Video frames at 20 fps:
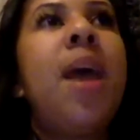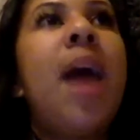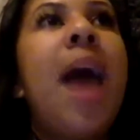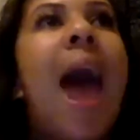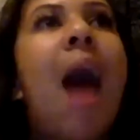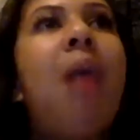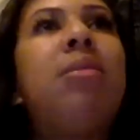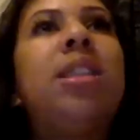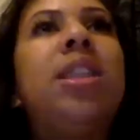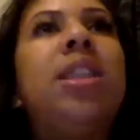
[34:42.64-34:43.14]

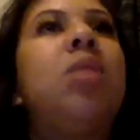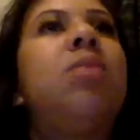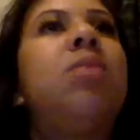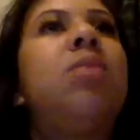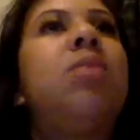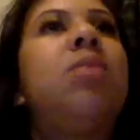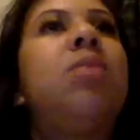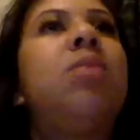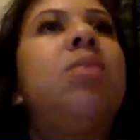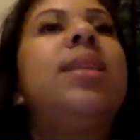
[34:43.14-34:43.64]
I was doing
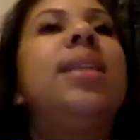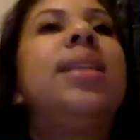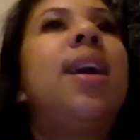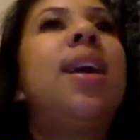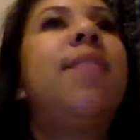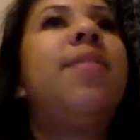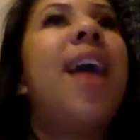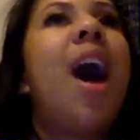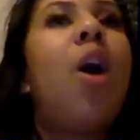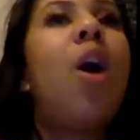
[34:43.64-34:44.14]

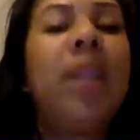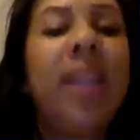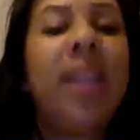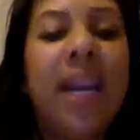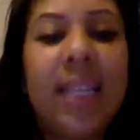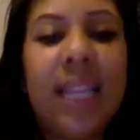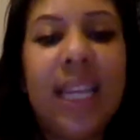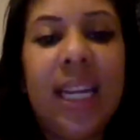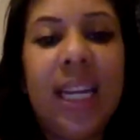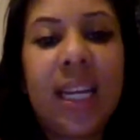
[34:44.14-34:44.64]
stuff that only
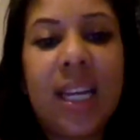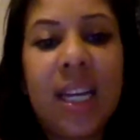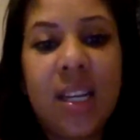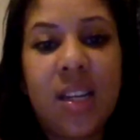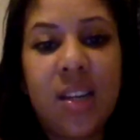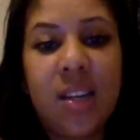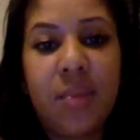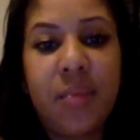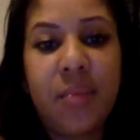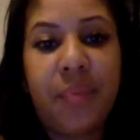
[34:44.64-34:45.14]
Alena could
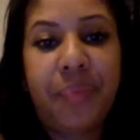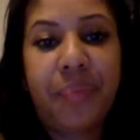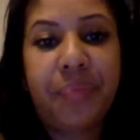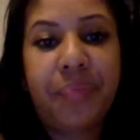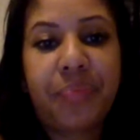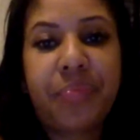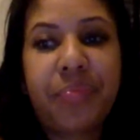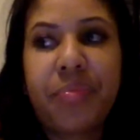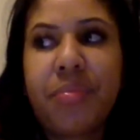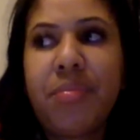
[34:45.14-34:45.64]
do.
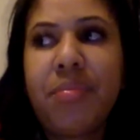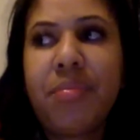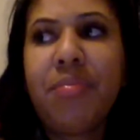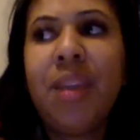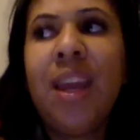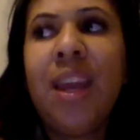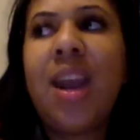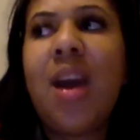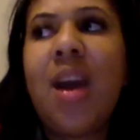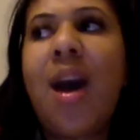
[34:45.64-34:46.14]

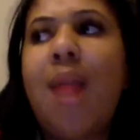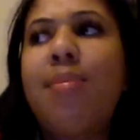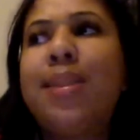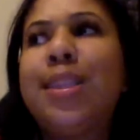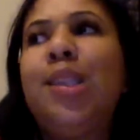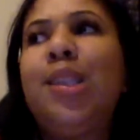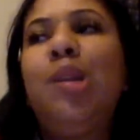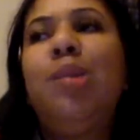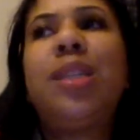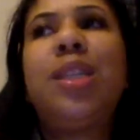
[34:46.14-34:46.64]
You know, I was
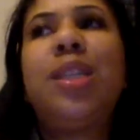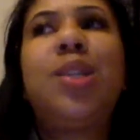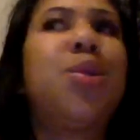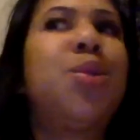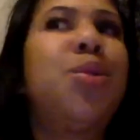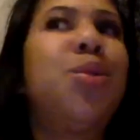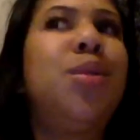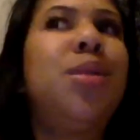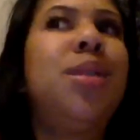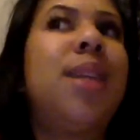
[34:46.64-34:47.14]
using
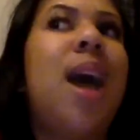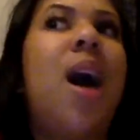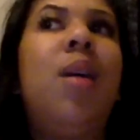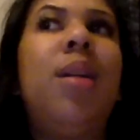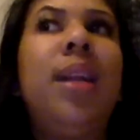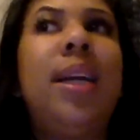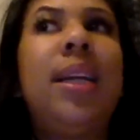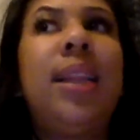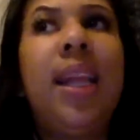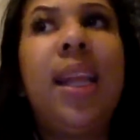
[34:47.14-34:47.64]
tools that
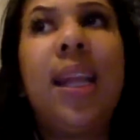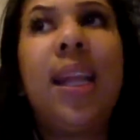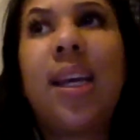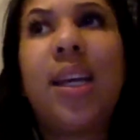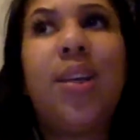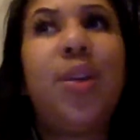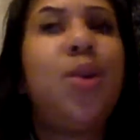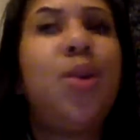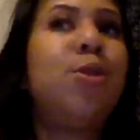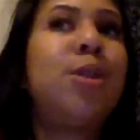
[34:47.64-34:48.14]
only Alena
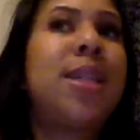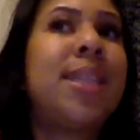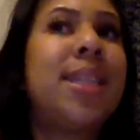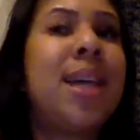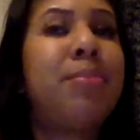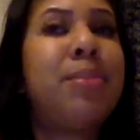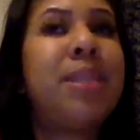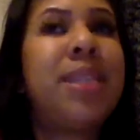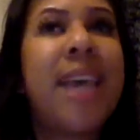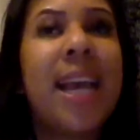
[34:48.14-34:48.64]
could use because
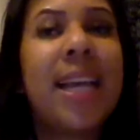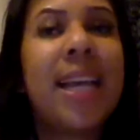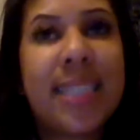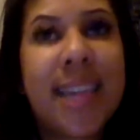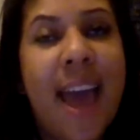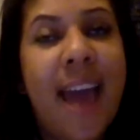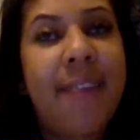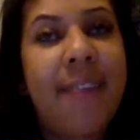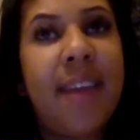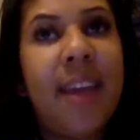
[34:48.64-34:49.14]
I'm tech
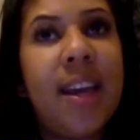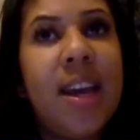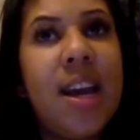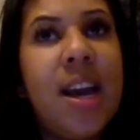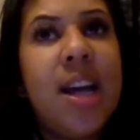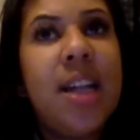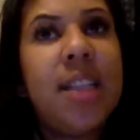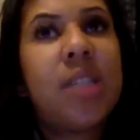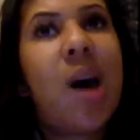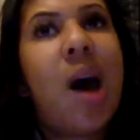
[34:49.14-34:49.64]
savvy.
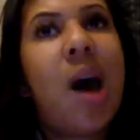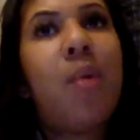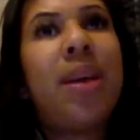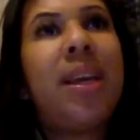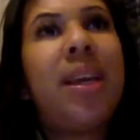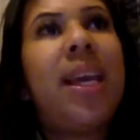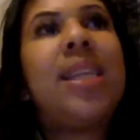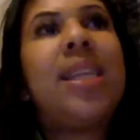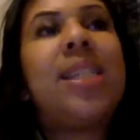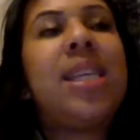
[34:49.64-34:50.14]
So I would
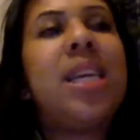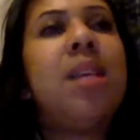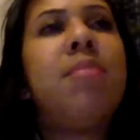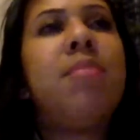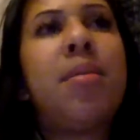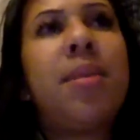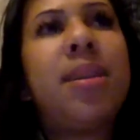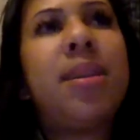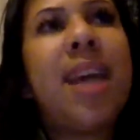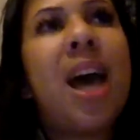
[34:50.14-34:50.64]
get team
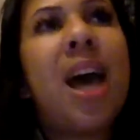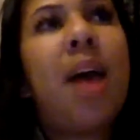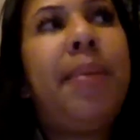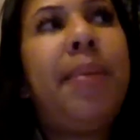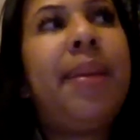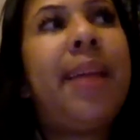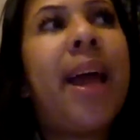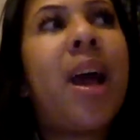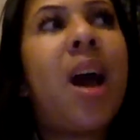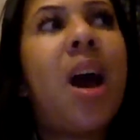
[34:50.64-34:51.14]
members that I'd be
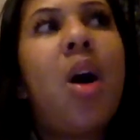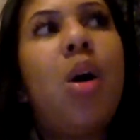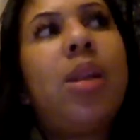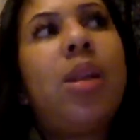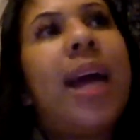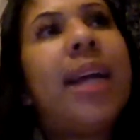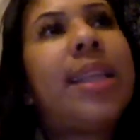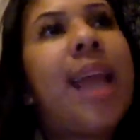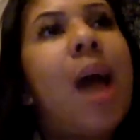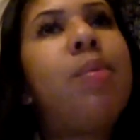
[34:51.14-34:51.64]
like, "Oh,
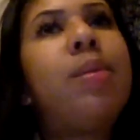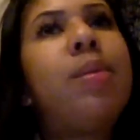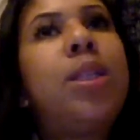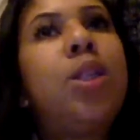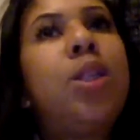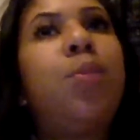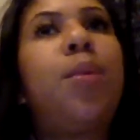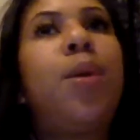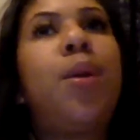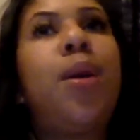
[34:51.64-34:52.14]
like that was
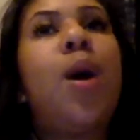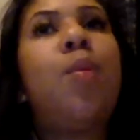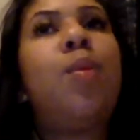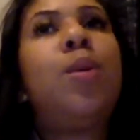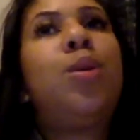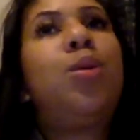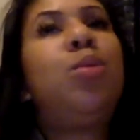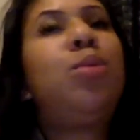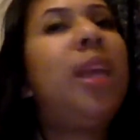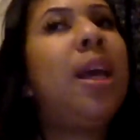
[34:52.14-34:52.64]
super dope
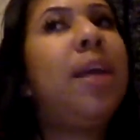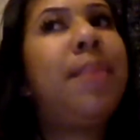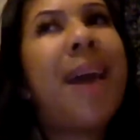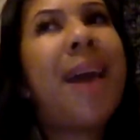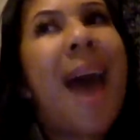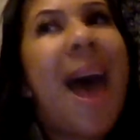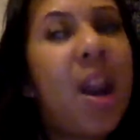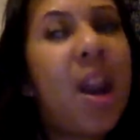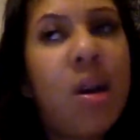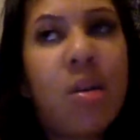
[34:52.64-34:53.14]
what you did, but
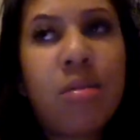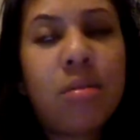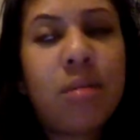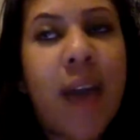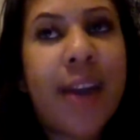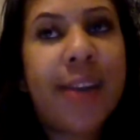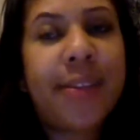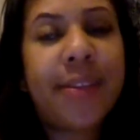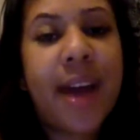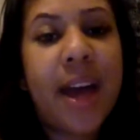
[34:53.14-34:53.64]
I don't,
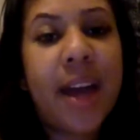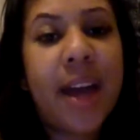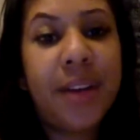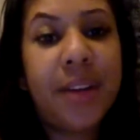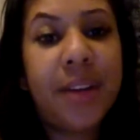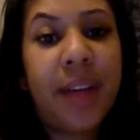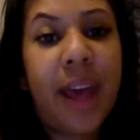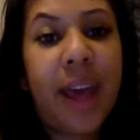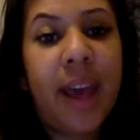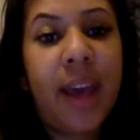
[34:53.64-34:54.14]
I don't know how to do
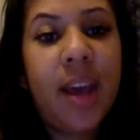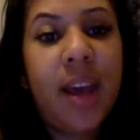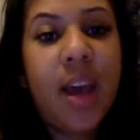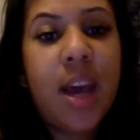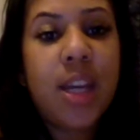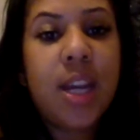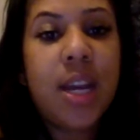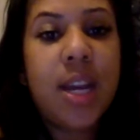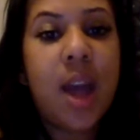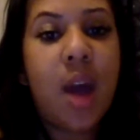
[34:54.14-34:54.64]
that."
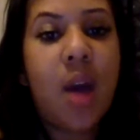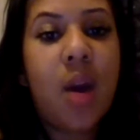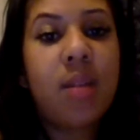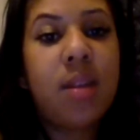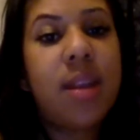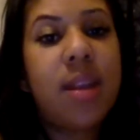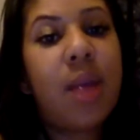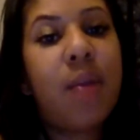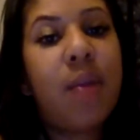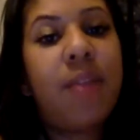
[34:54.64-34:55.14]
you know, and
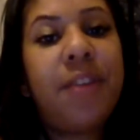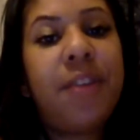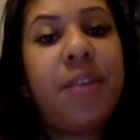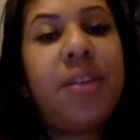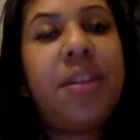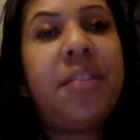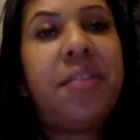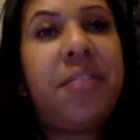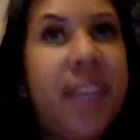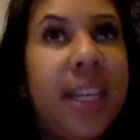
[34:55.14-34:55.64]
then they would feel
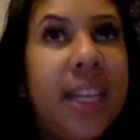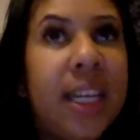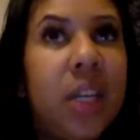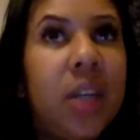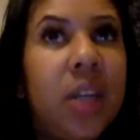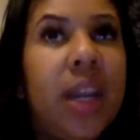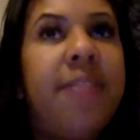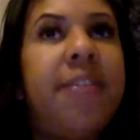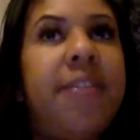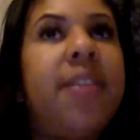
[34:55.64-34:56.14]
defeated or
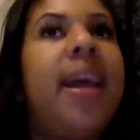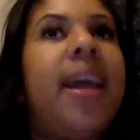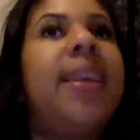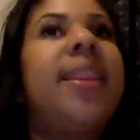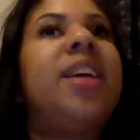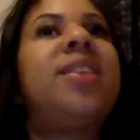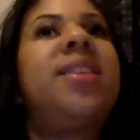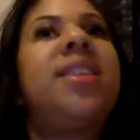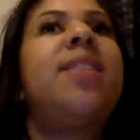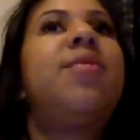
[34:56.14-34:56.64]
they feel like
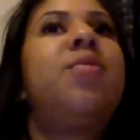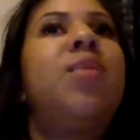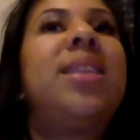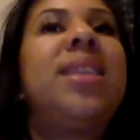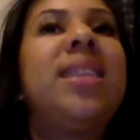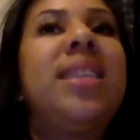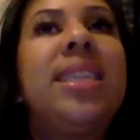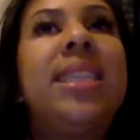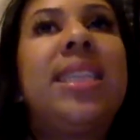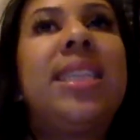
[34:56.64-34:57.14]
their stuff
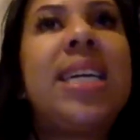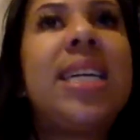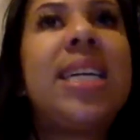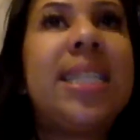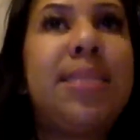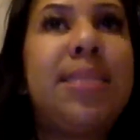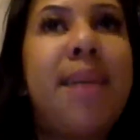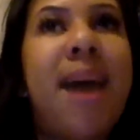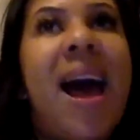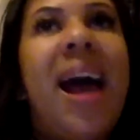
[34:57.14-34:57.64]
wasn't as good
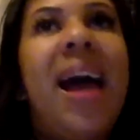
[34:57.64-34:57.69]
as mine.